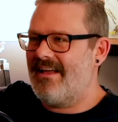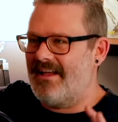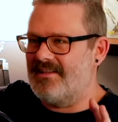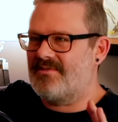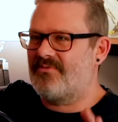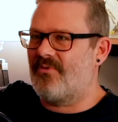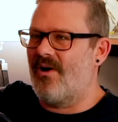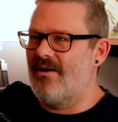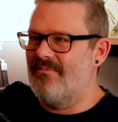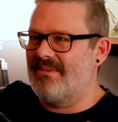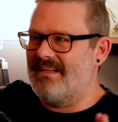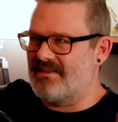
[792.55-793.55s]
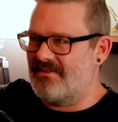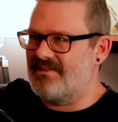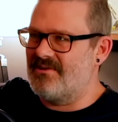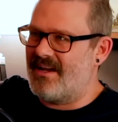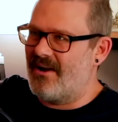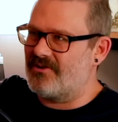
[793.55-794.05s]
is from these other
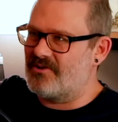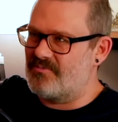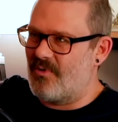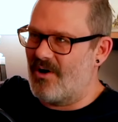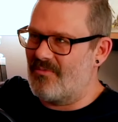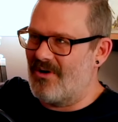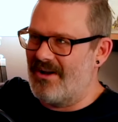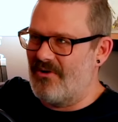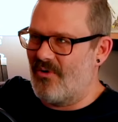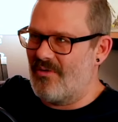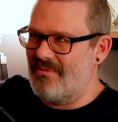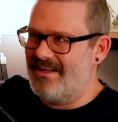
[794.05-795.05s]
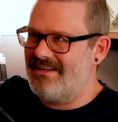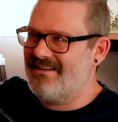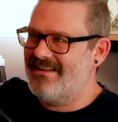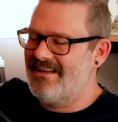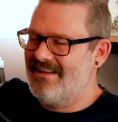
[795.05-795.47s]
two characters, Barbara and Norman,